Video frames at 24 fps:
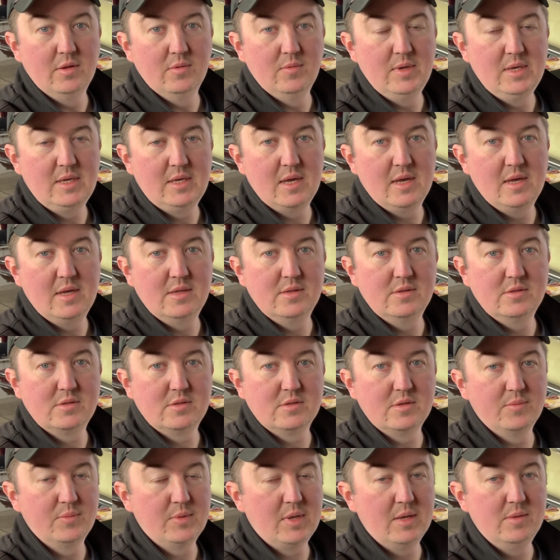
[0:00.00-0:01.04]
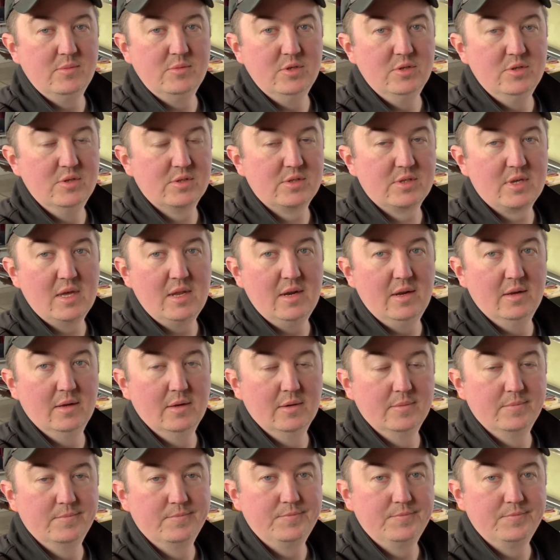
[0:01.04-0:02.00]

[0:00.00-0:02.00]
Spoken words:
the weekends. Sometimes you just gotta